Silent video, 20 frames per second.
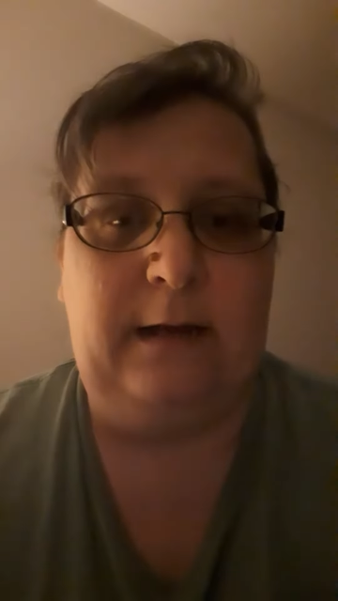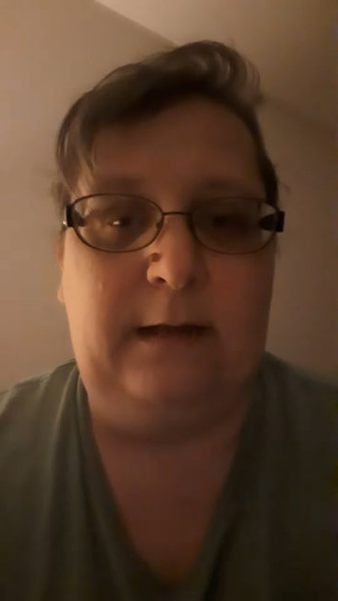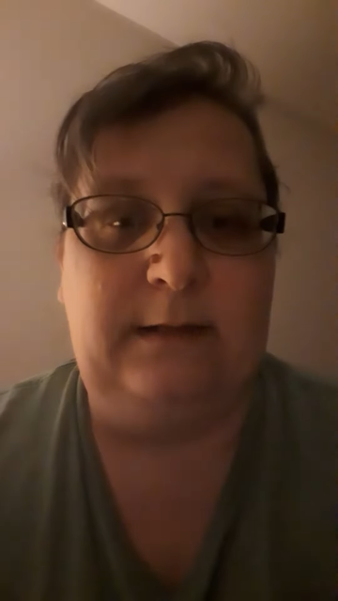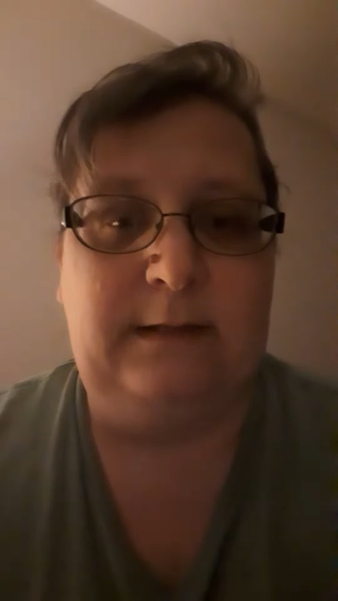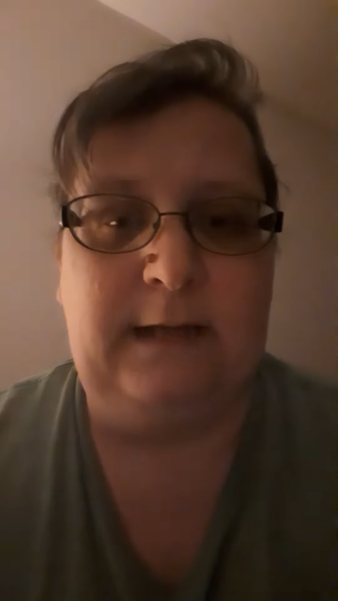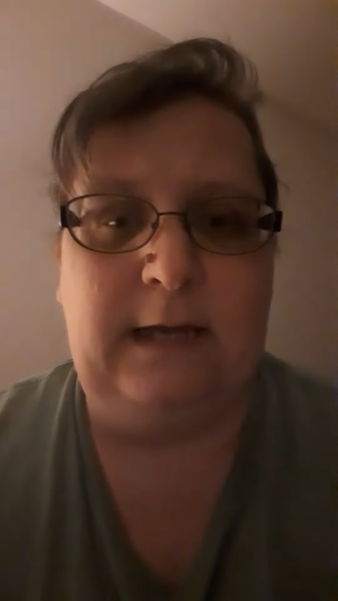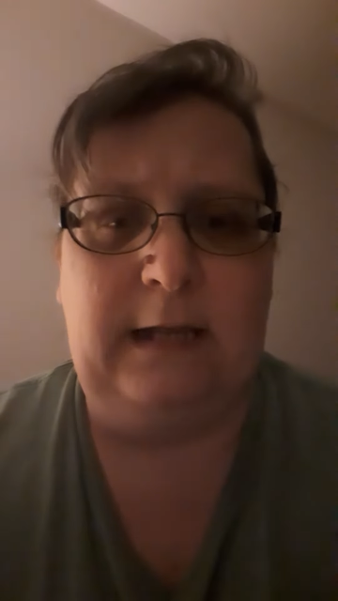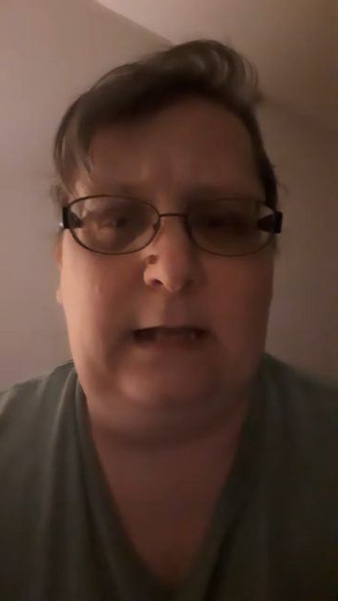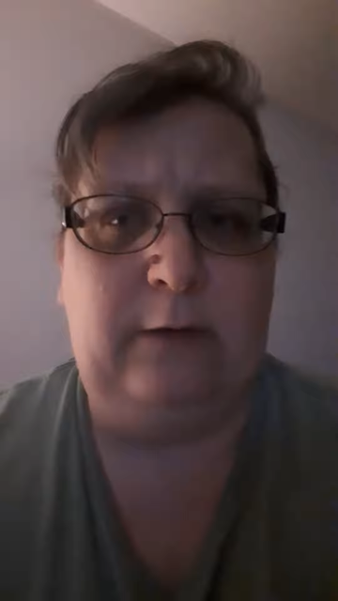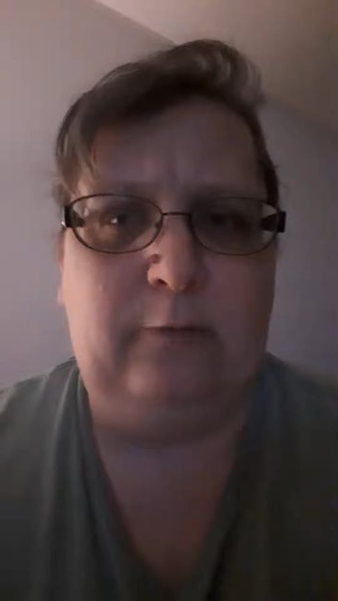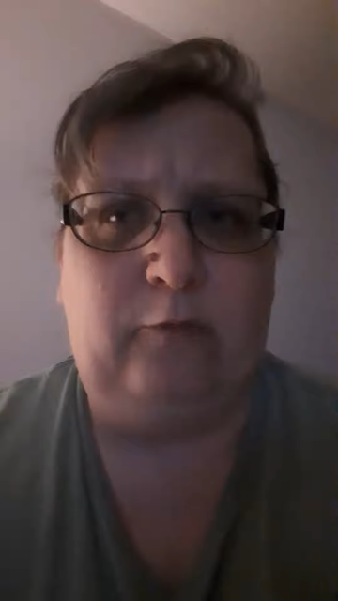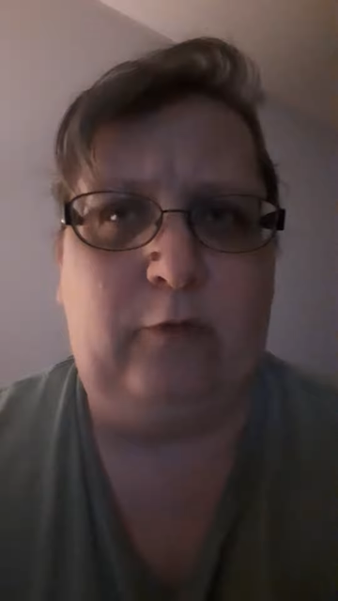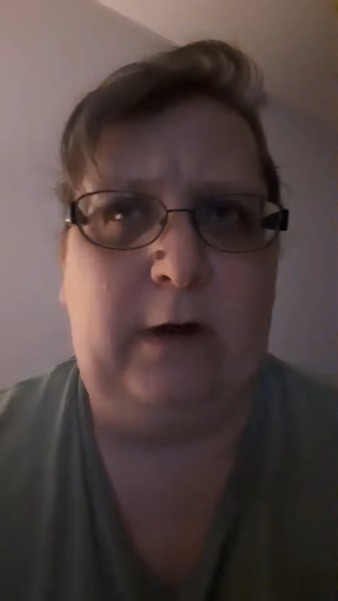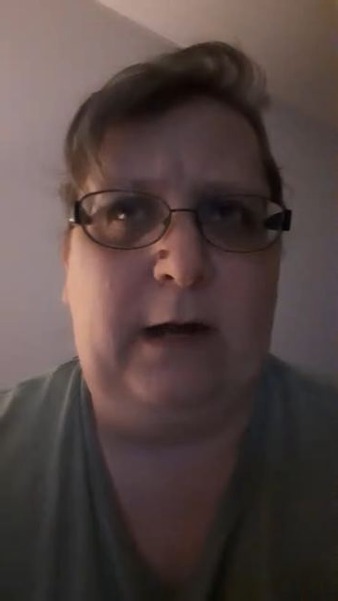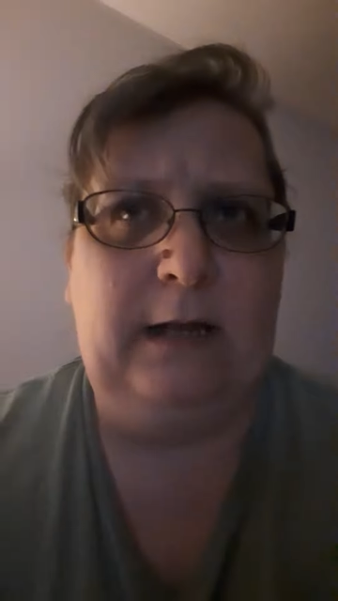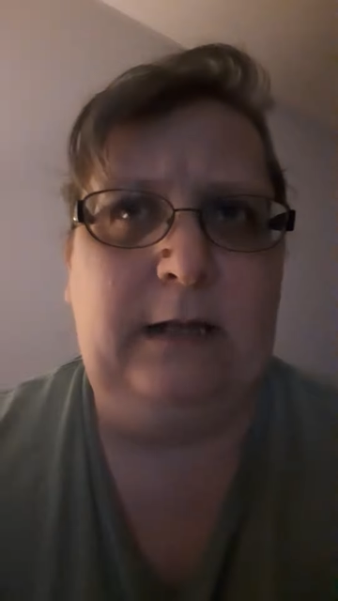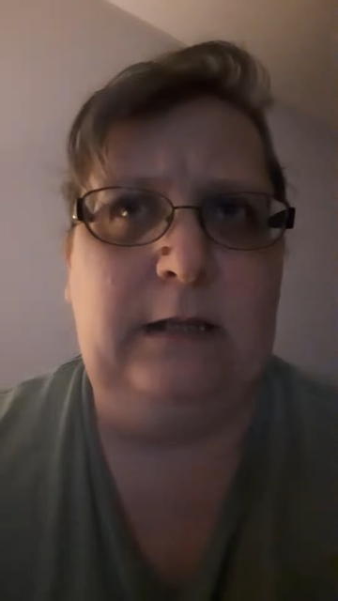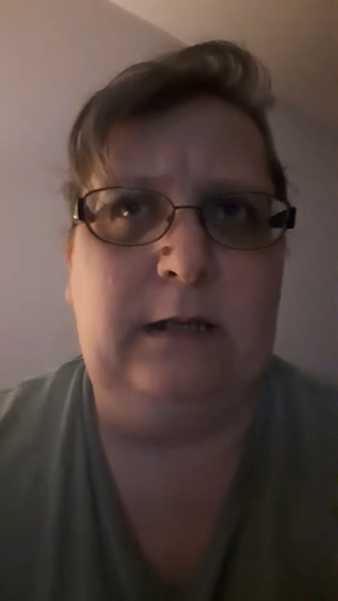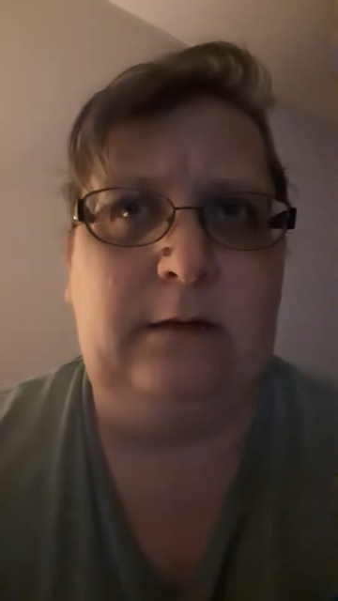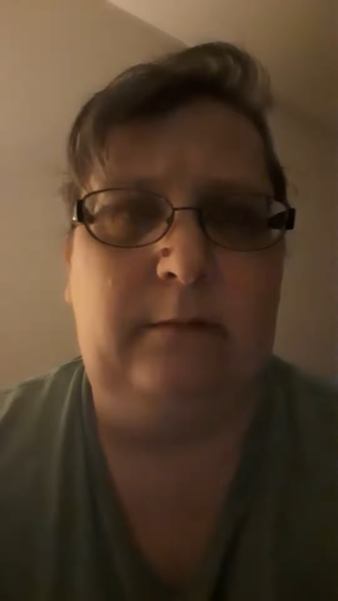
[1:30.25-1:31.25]
is getting
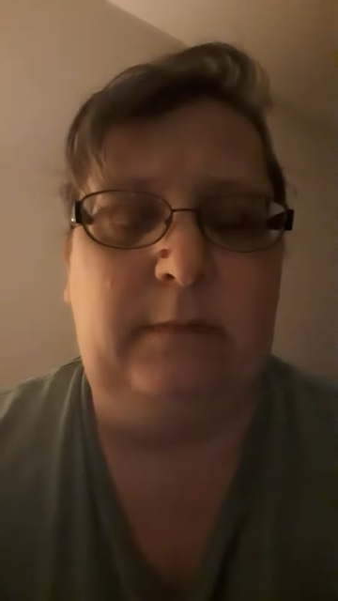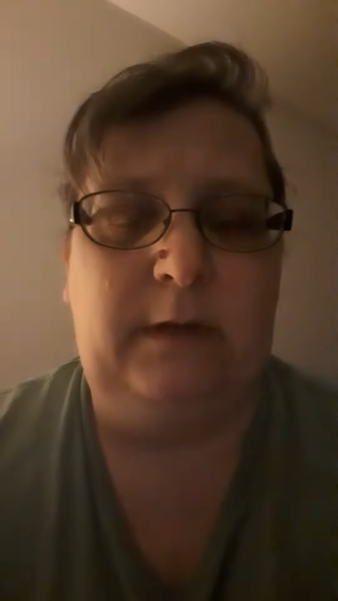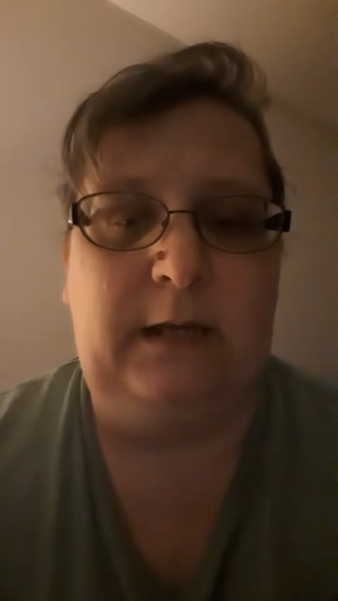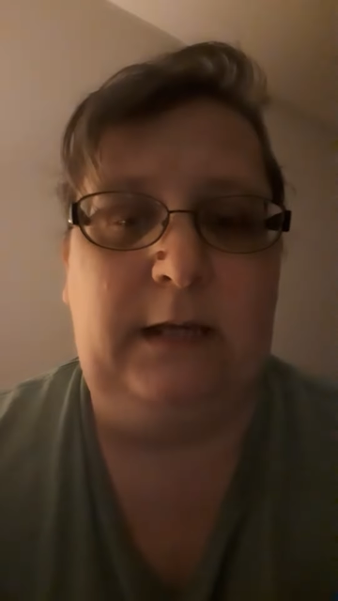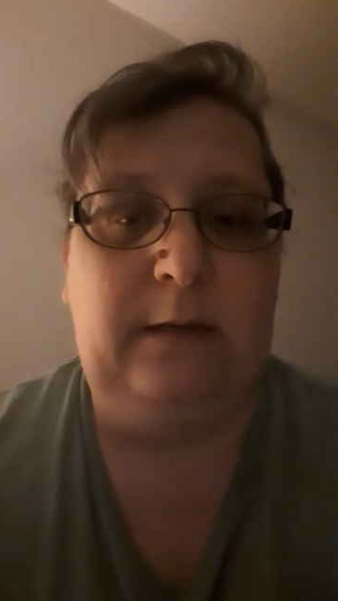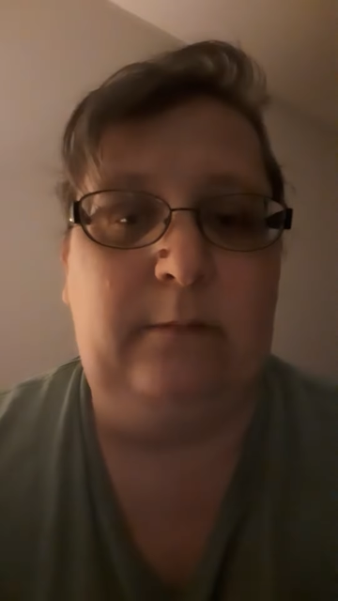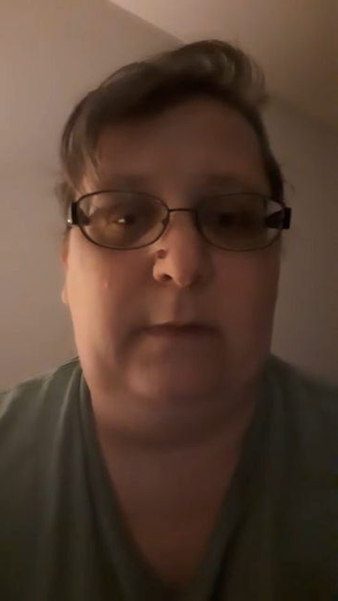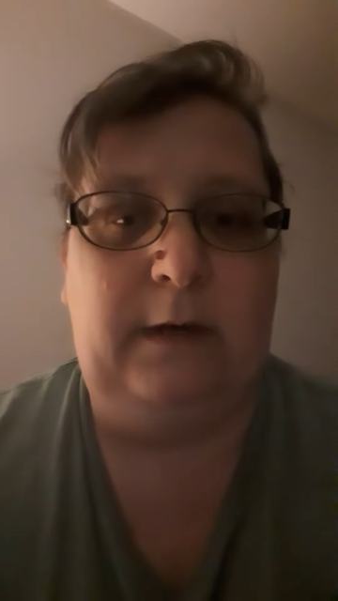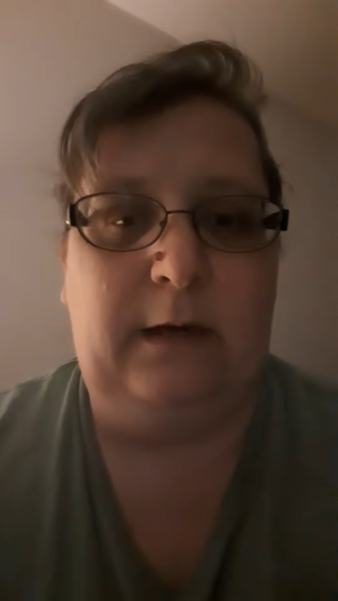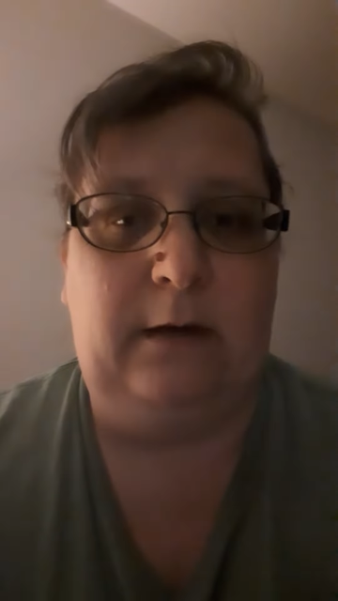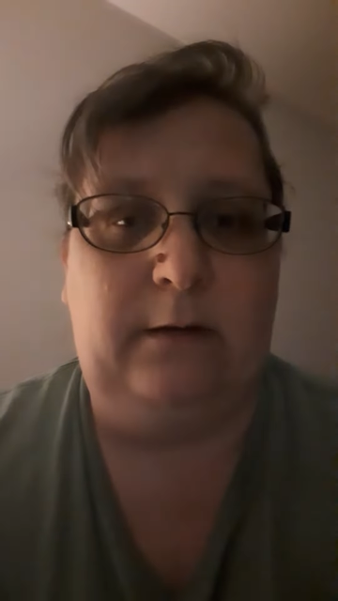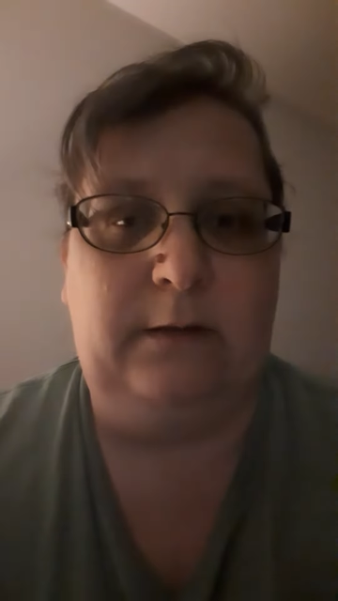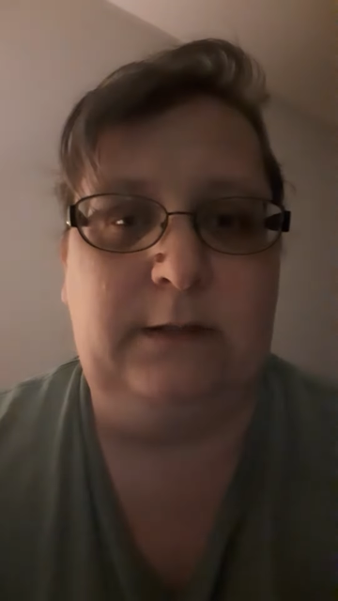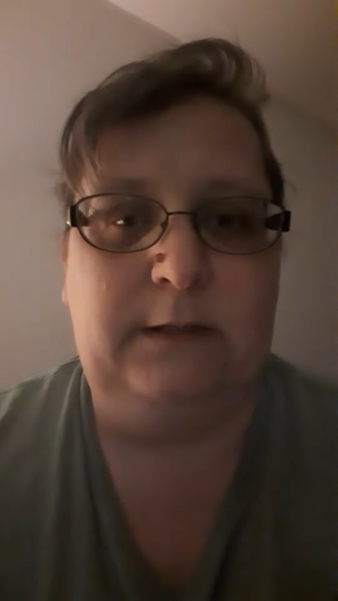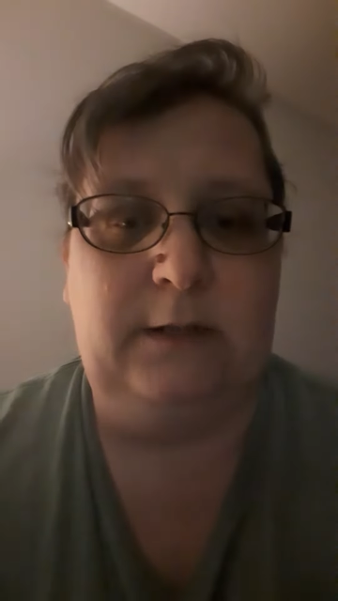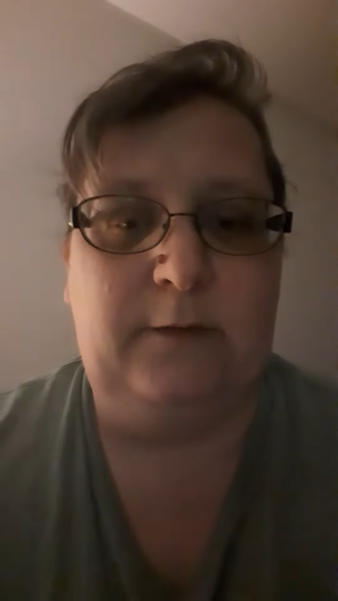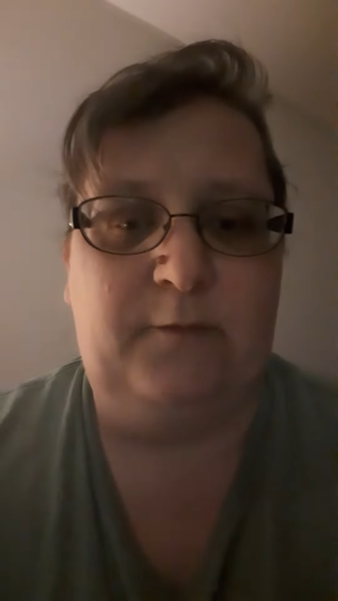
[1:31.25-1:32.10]
random emails